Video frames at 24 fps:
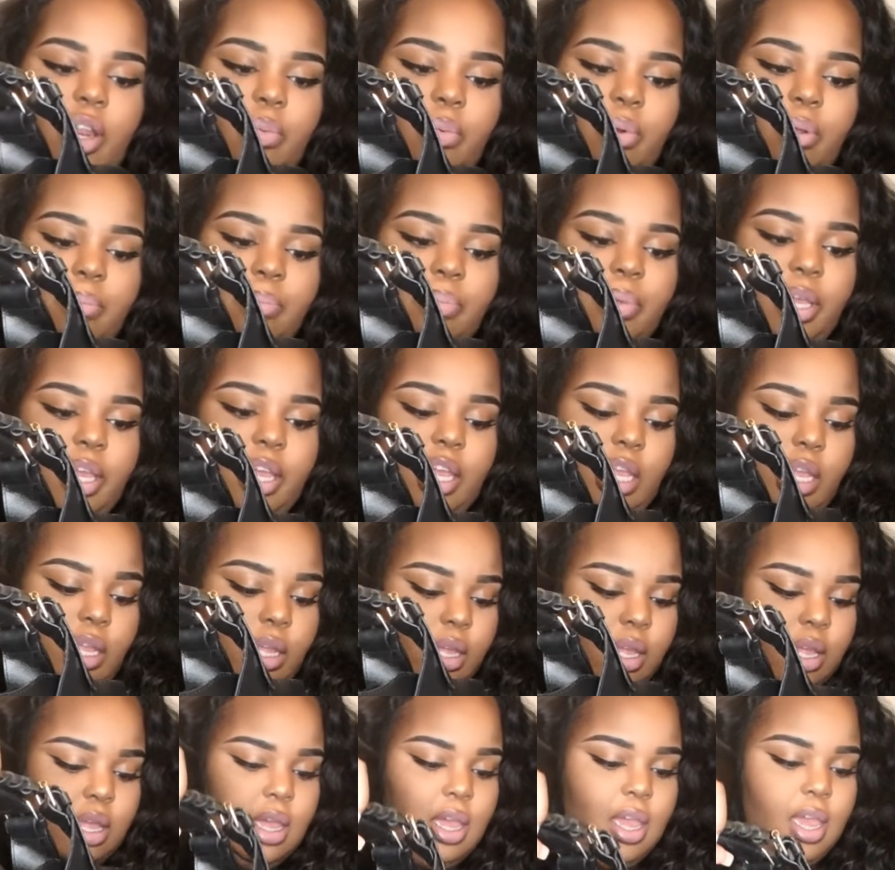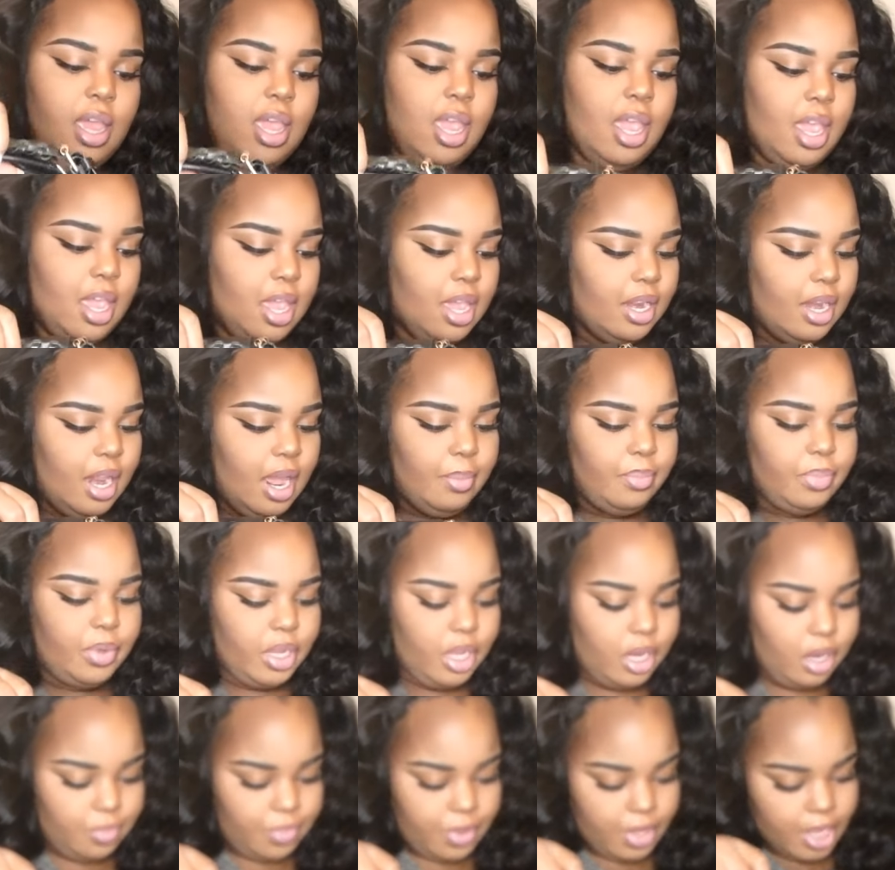it would be, and I'm
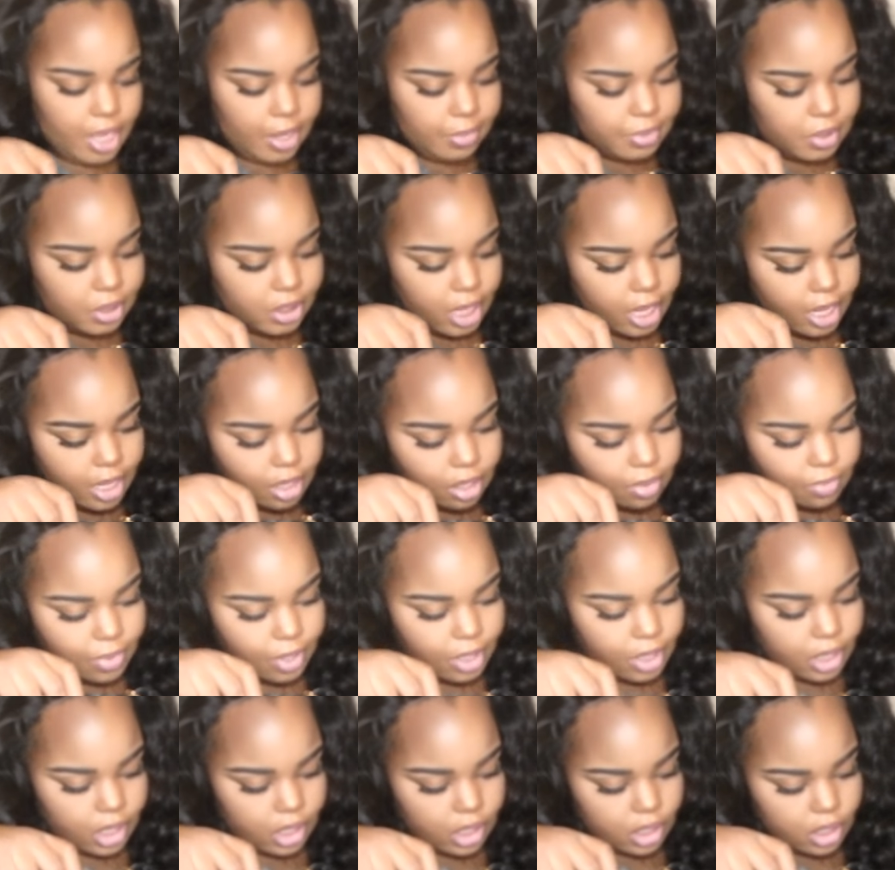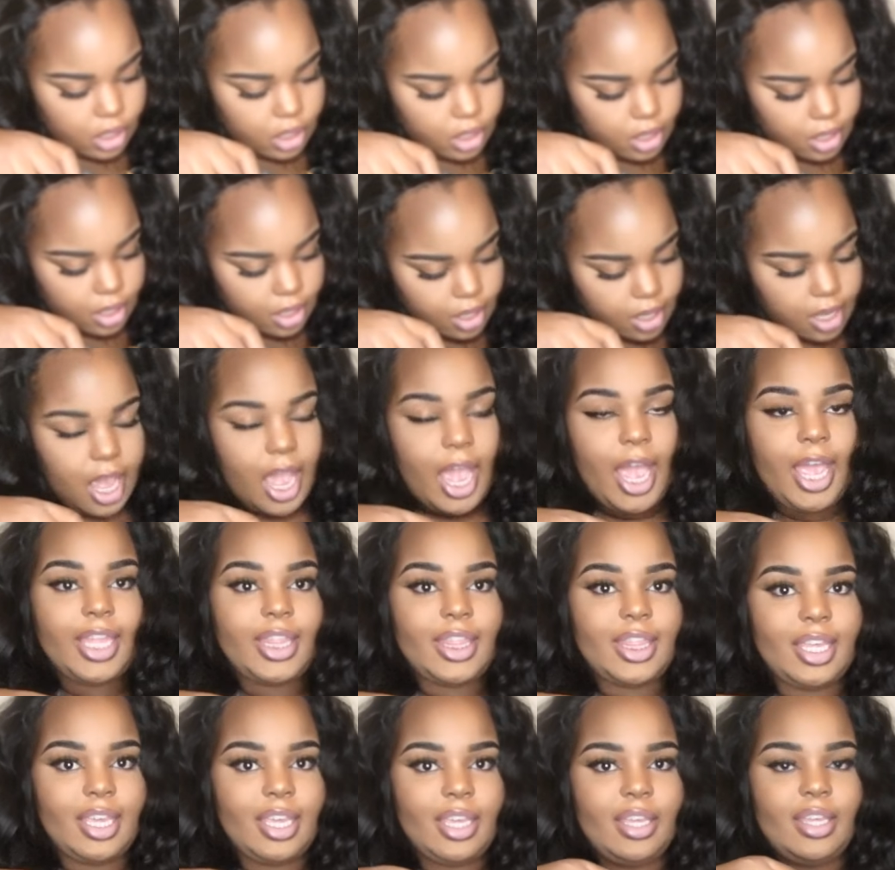gonna be upset in a minute, I
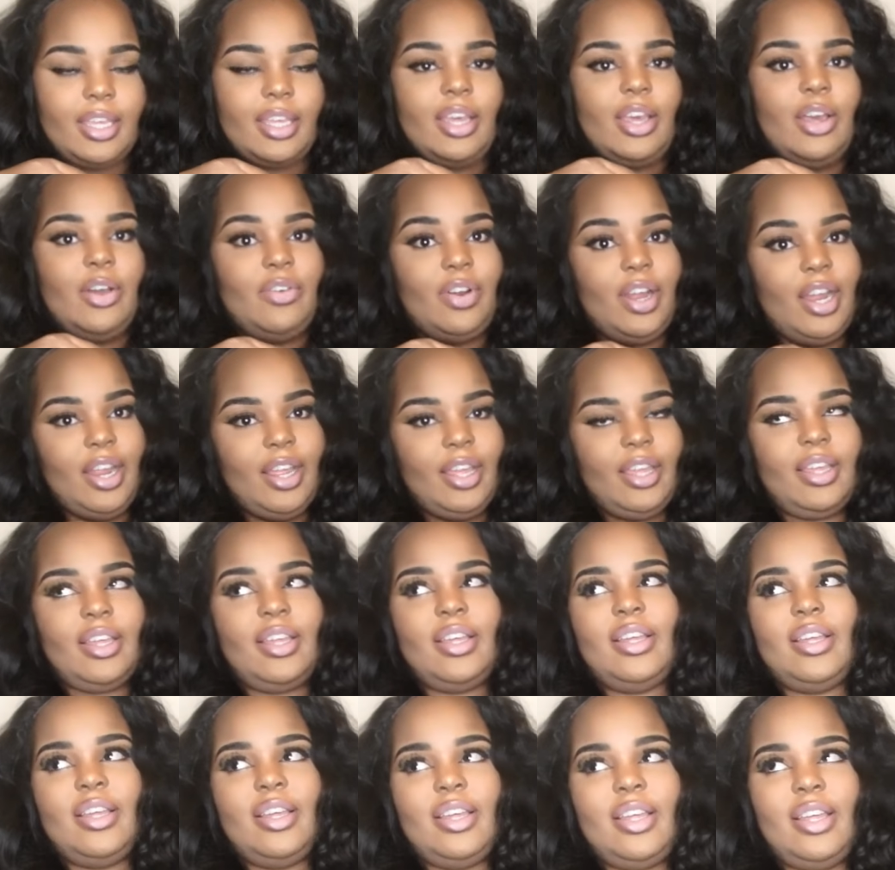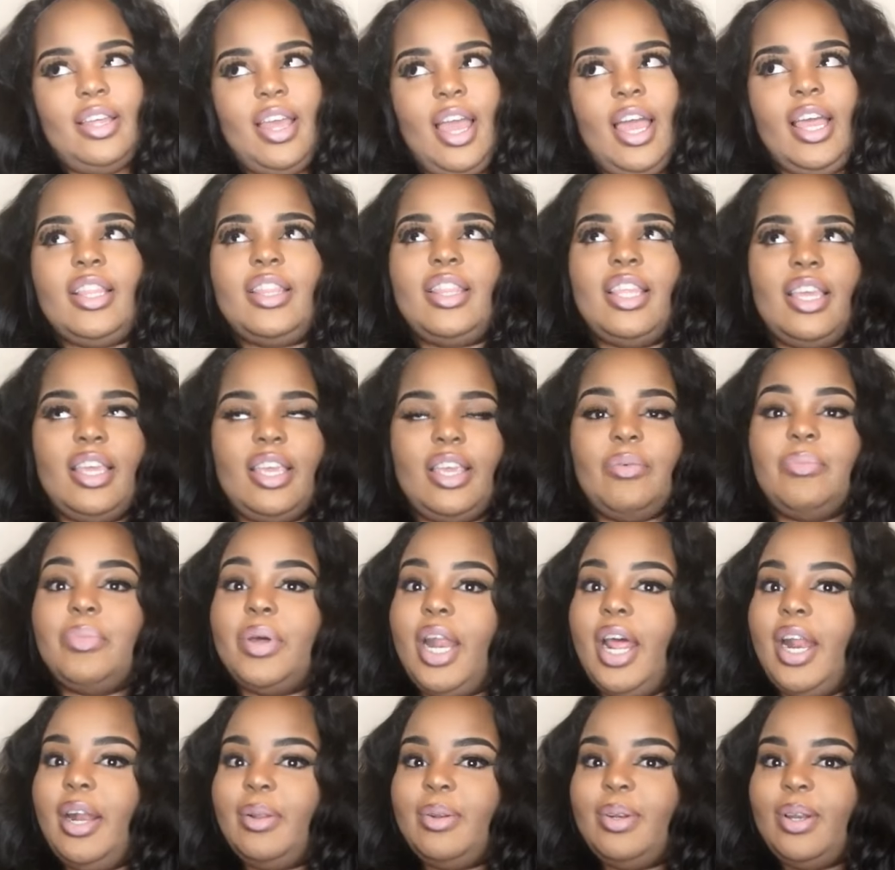think. All right, I think, but
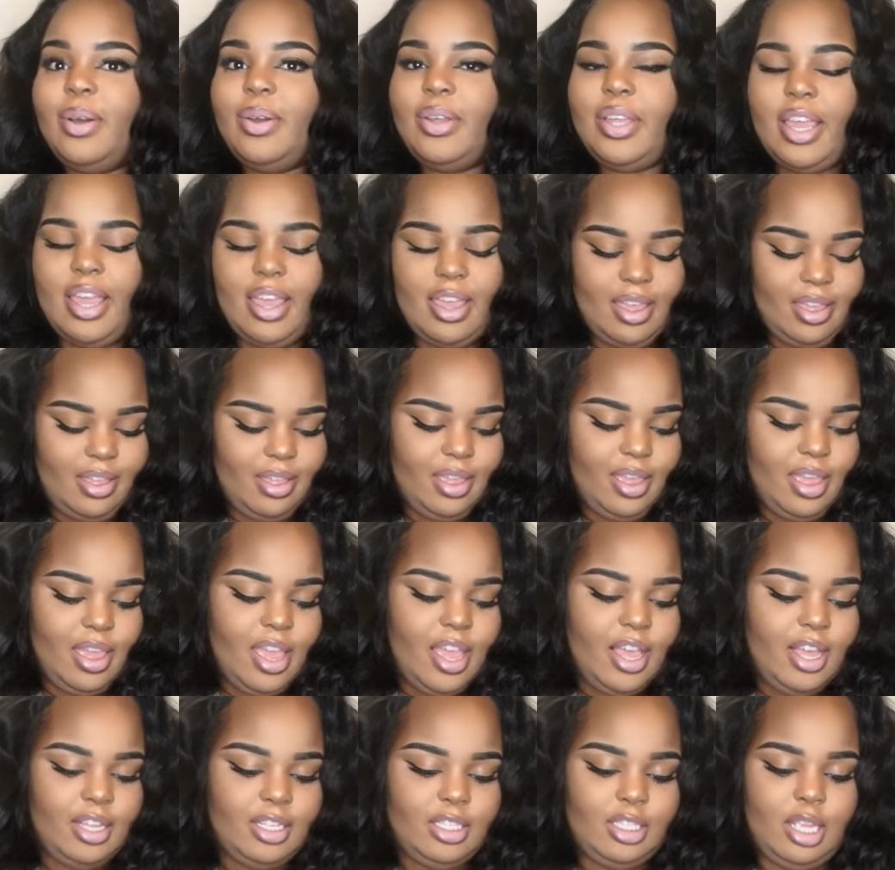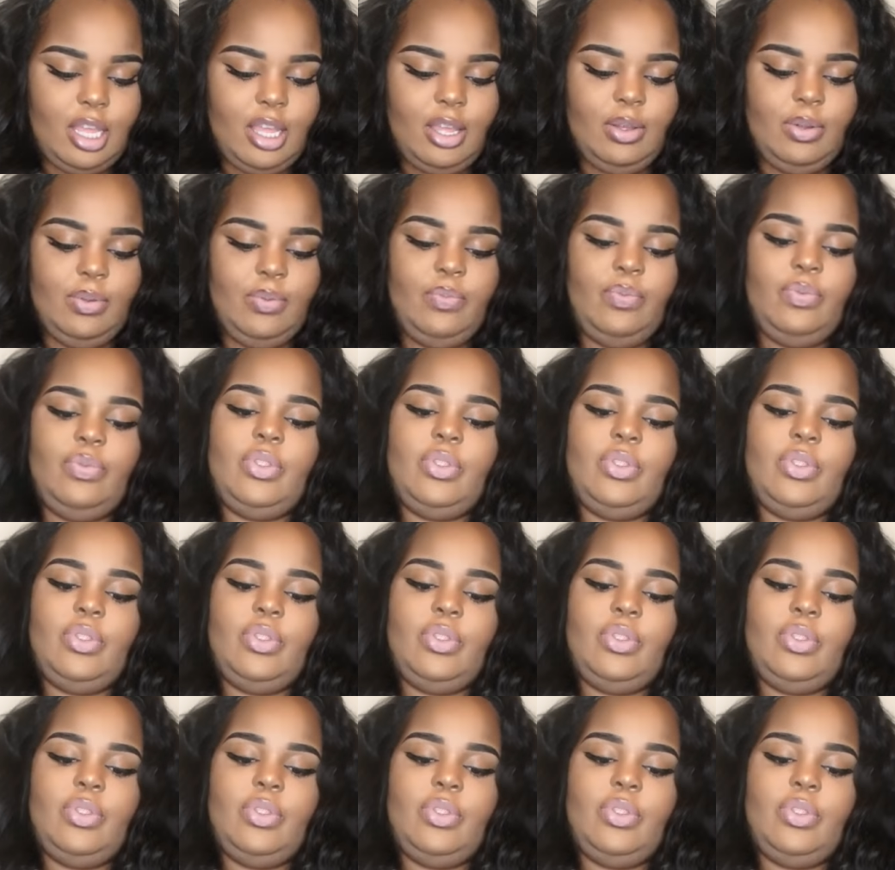I don't know yet, so